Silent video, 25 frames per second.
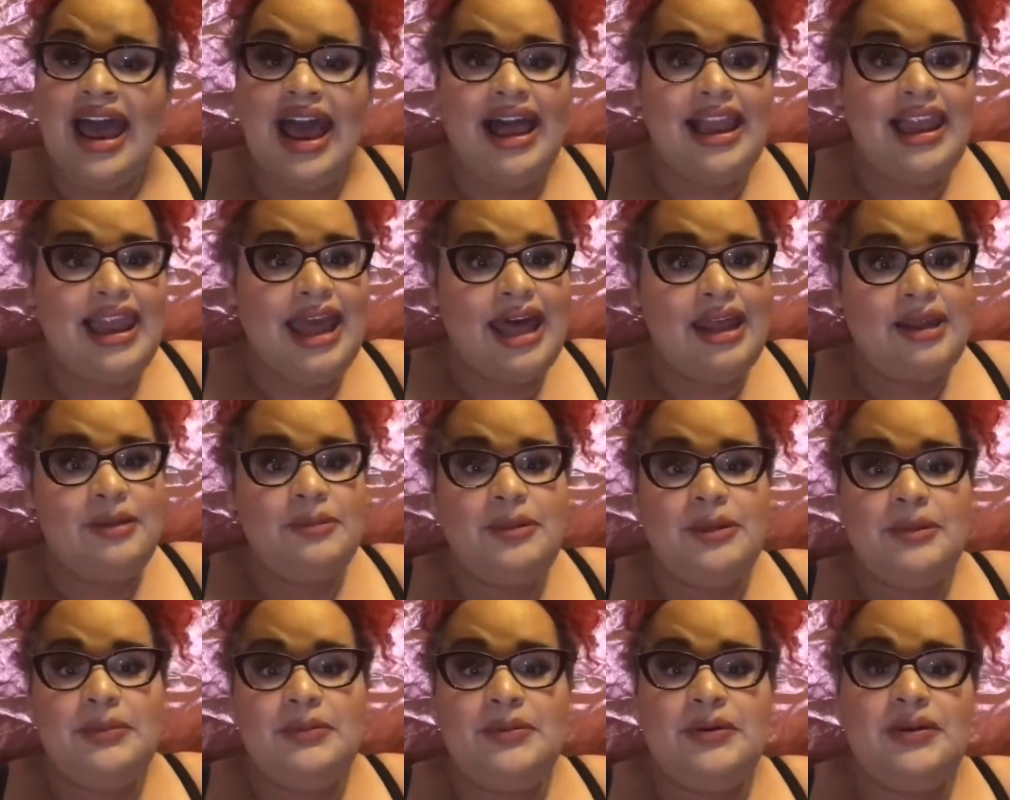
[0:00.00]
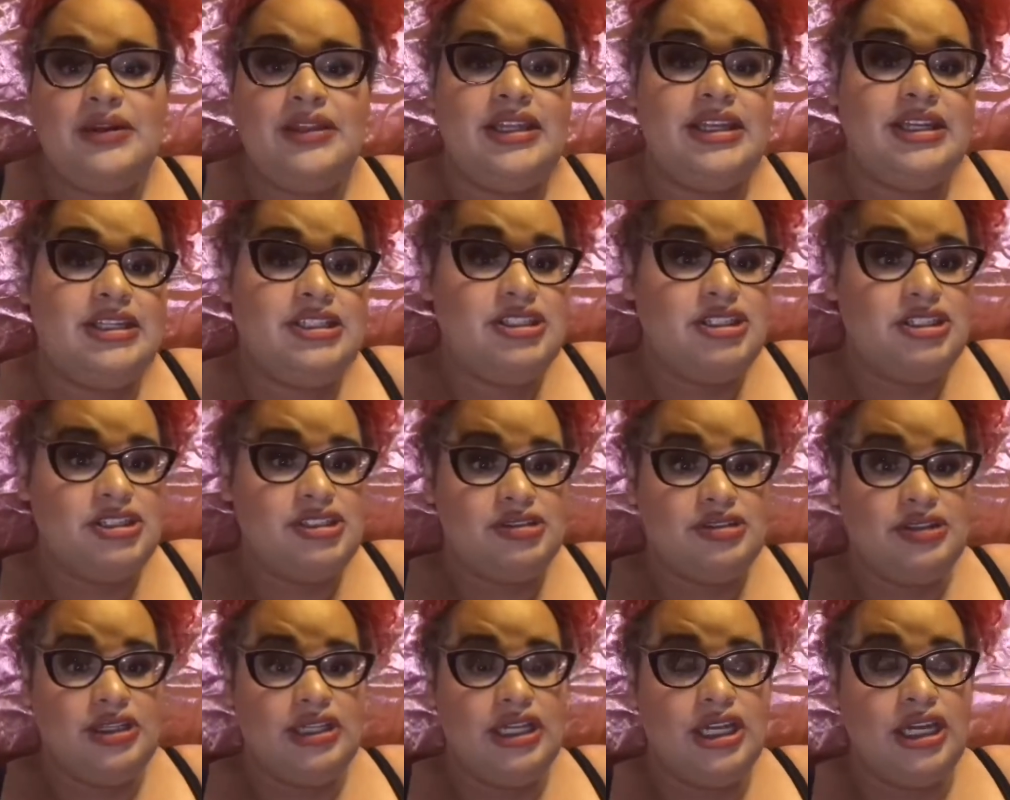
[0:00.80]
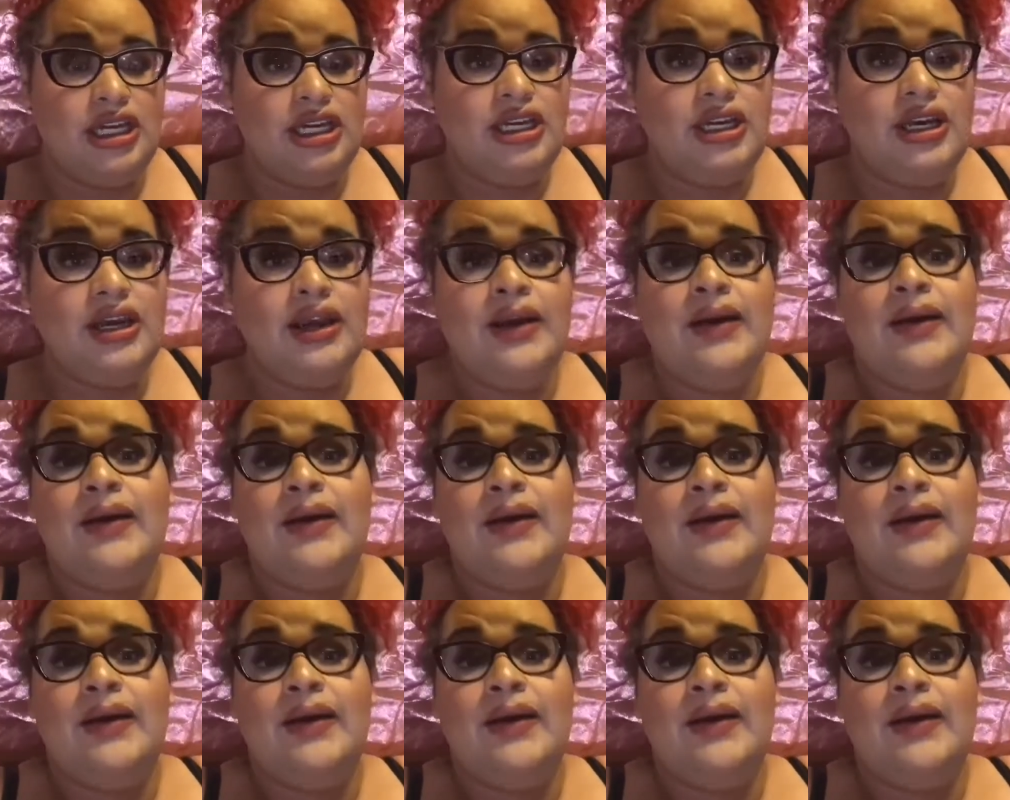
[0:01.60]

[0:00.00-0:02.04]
a lot of people in the industry look.